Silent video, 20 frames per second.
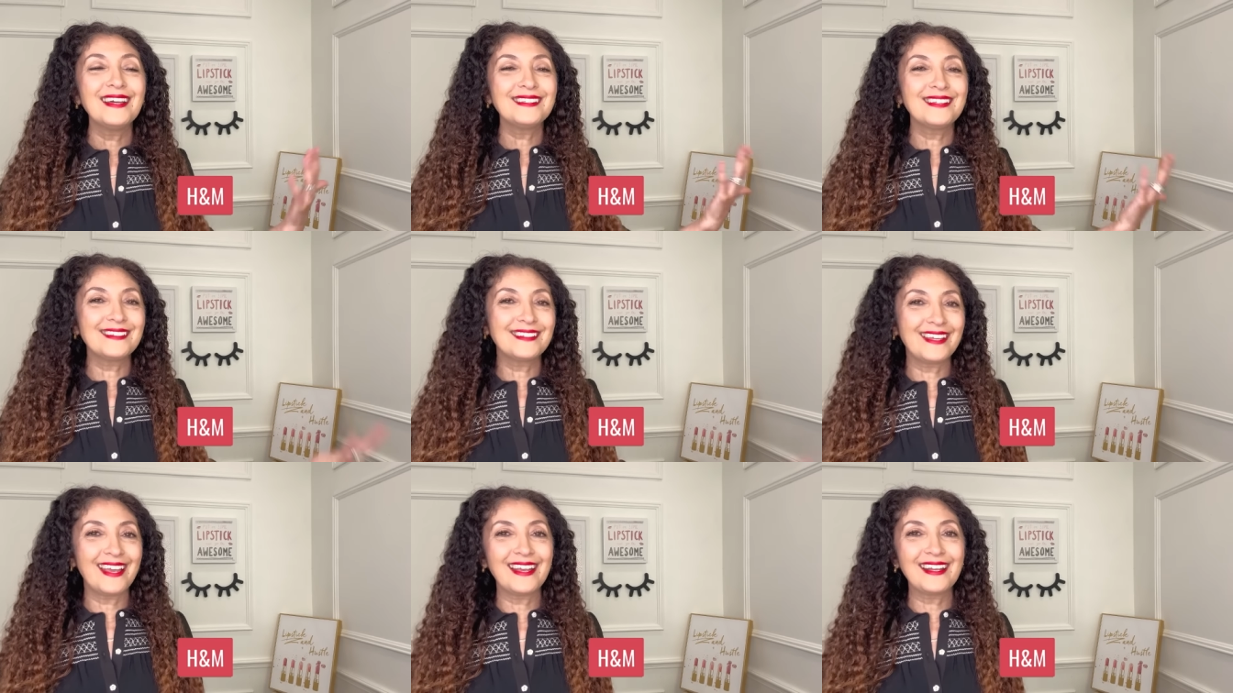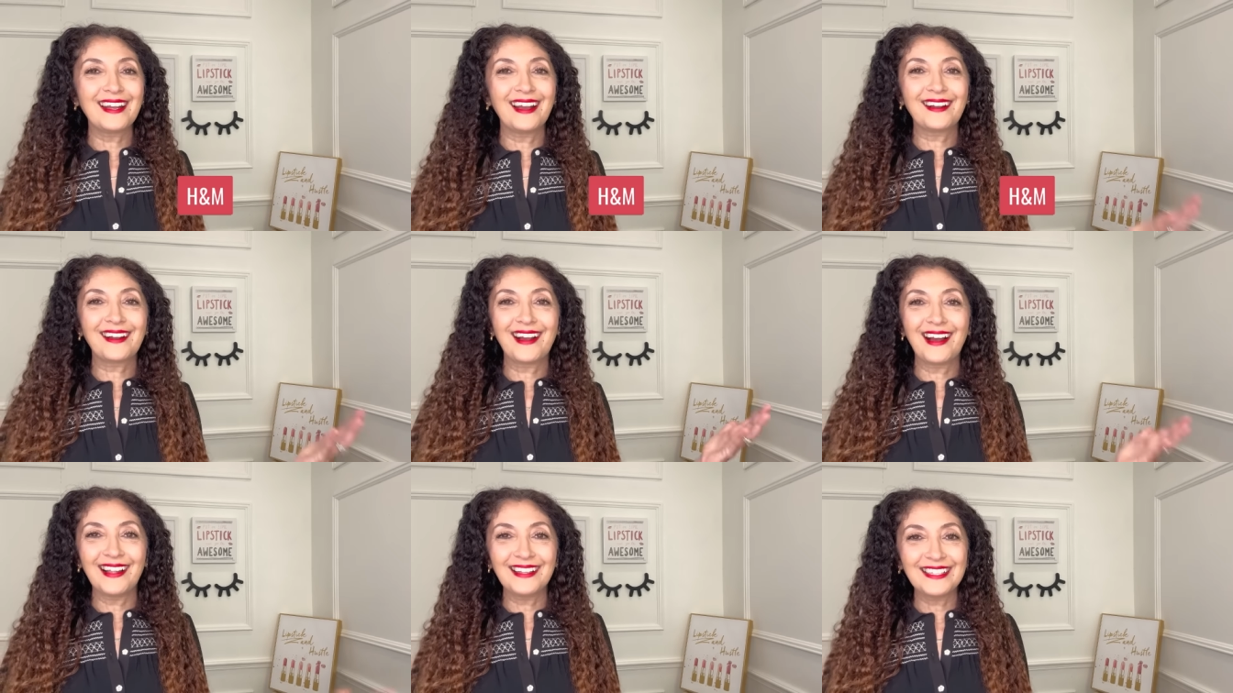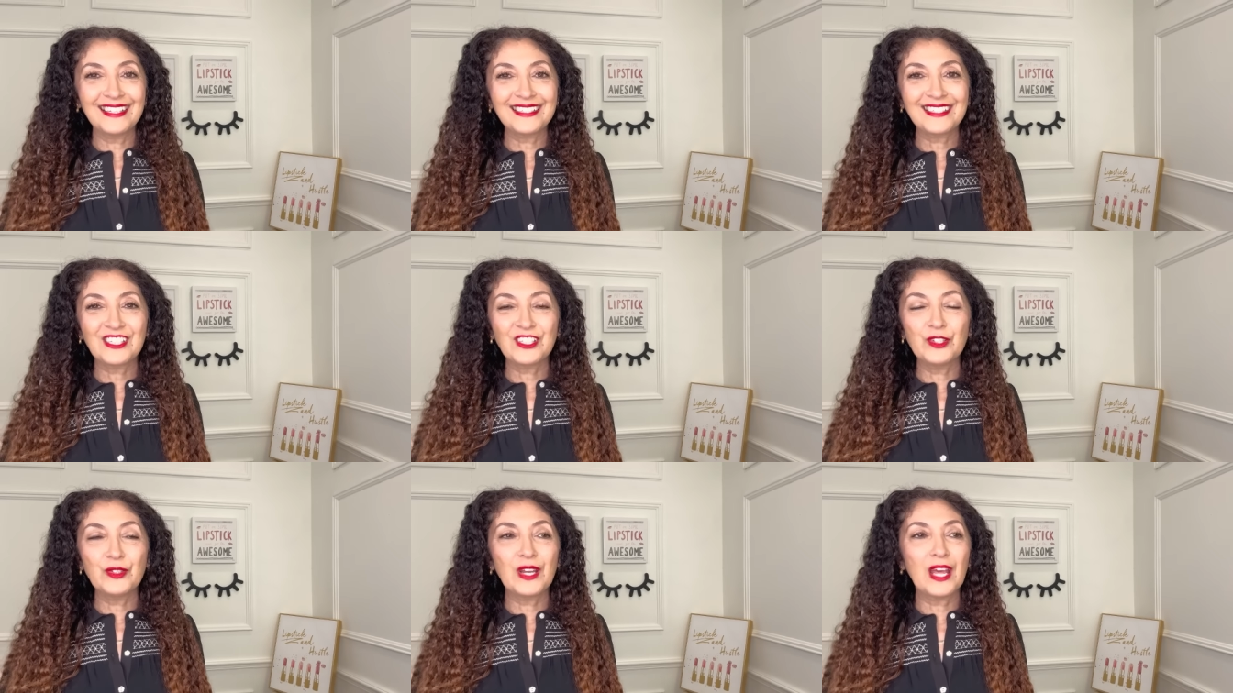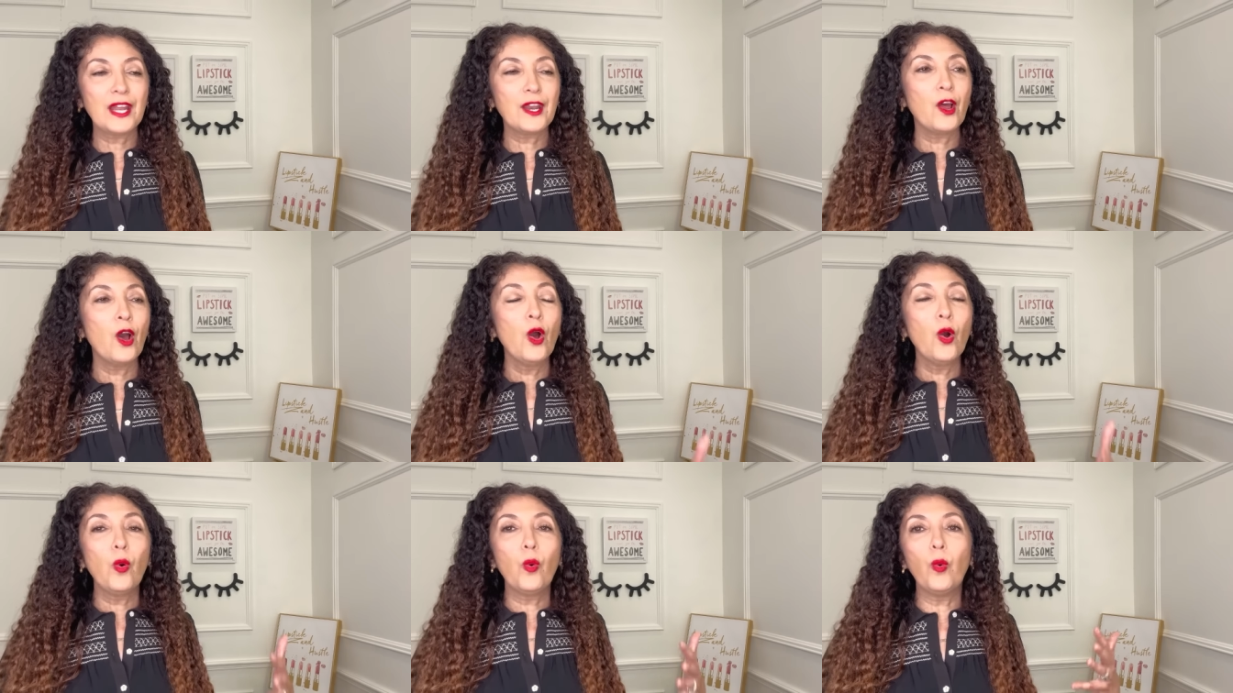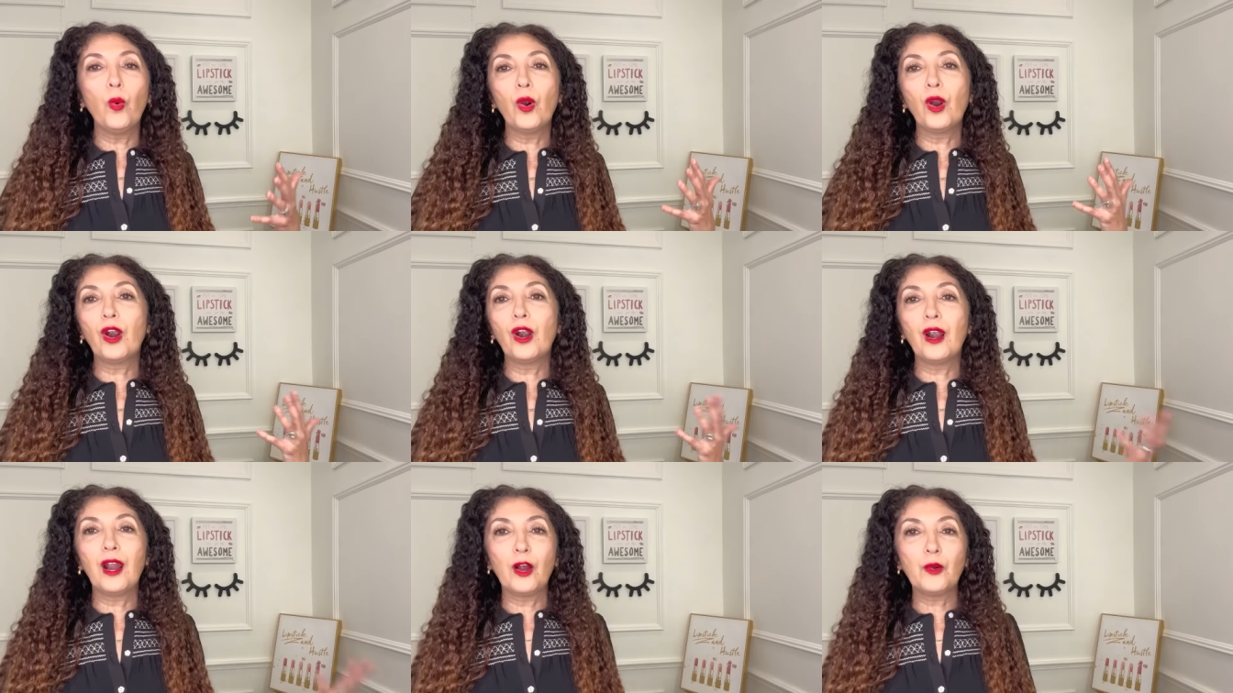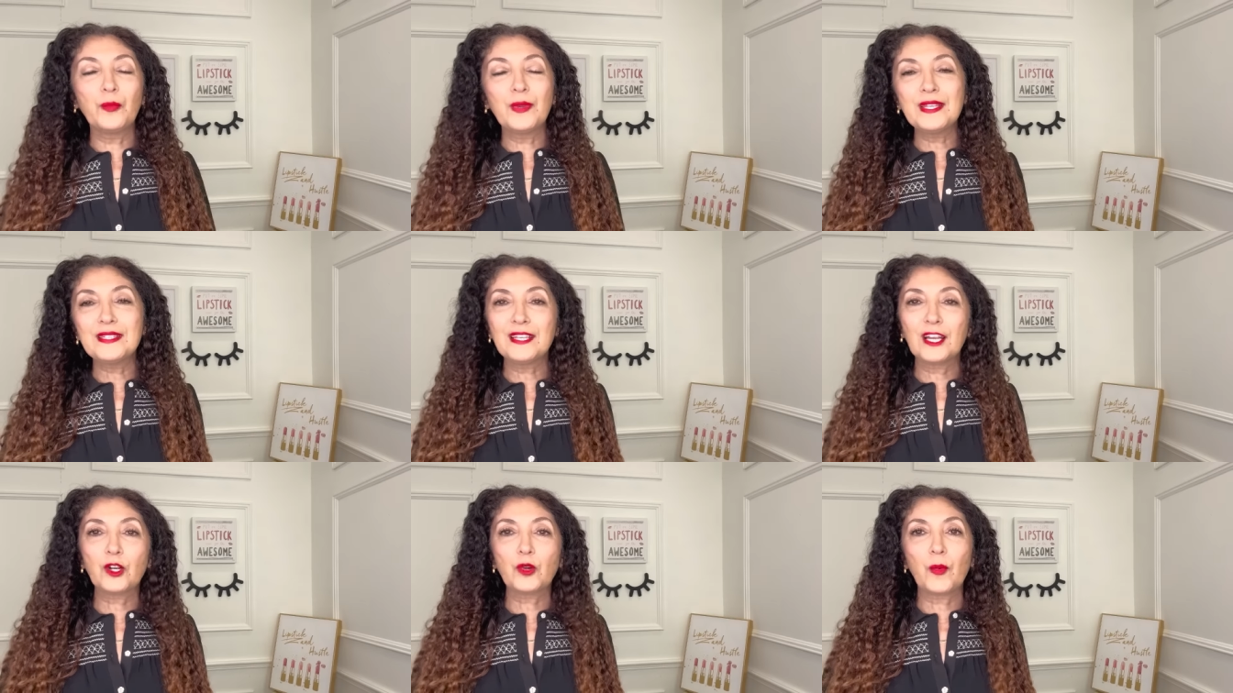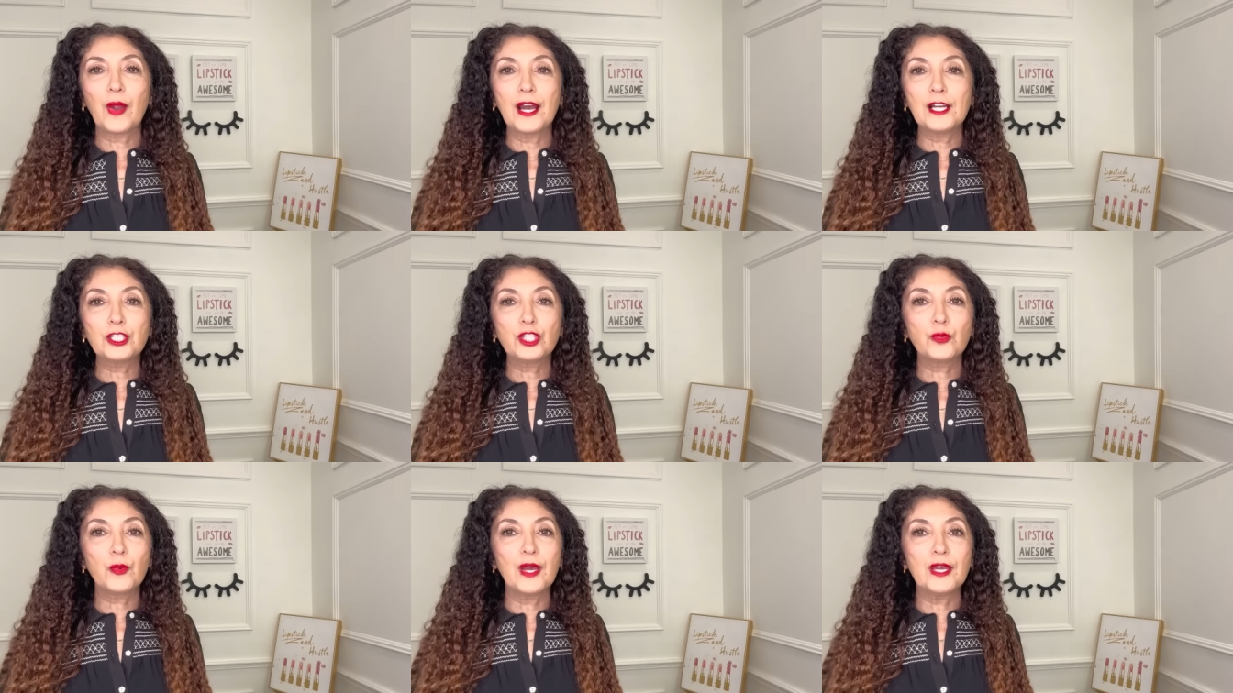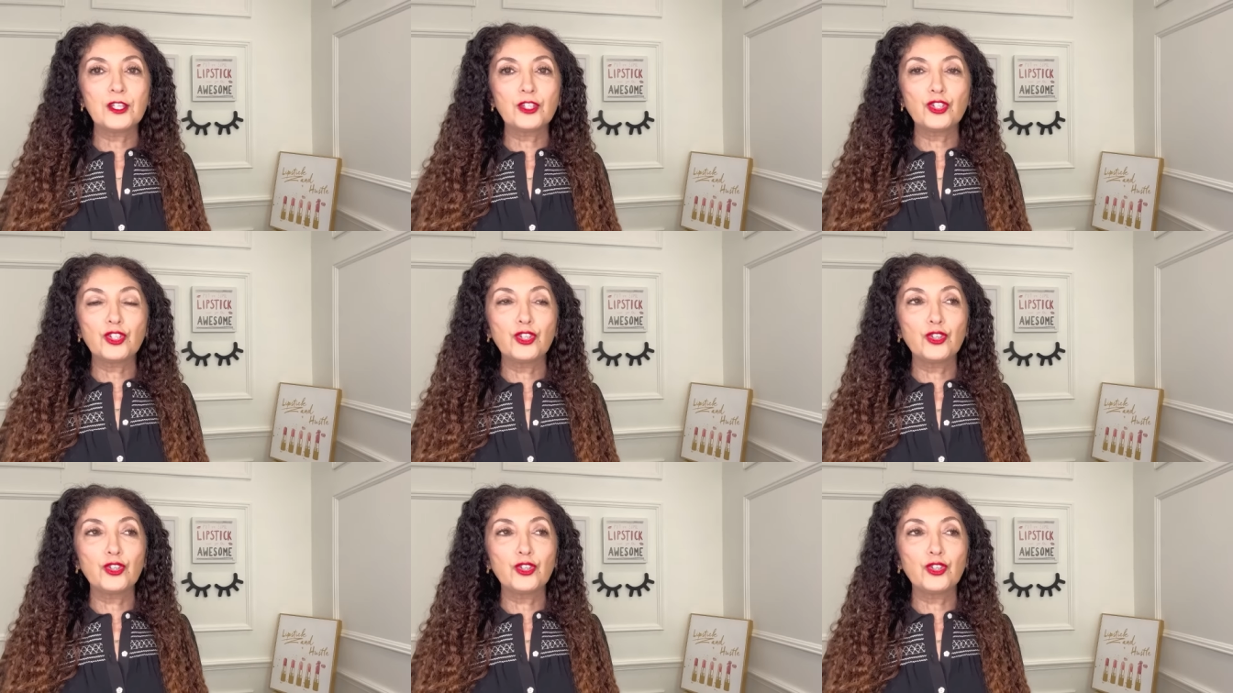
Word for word: to take a college student or a recent graduate